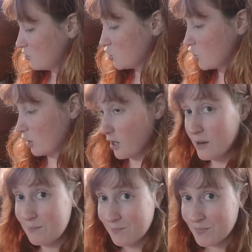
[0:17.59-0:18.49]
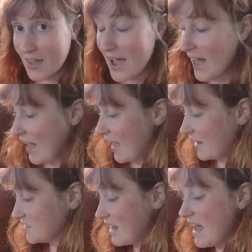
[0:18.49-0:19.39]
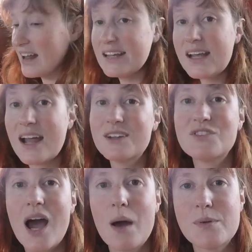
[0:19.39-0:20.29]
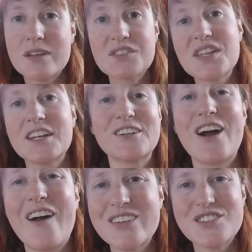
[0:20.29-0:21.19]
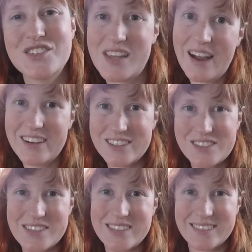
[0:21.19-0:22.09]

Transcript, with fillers: sugar, and any kind of toppings that your heart desires.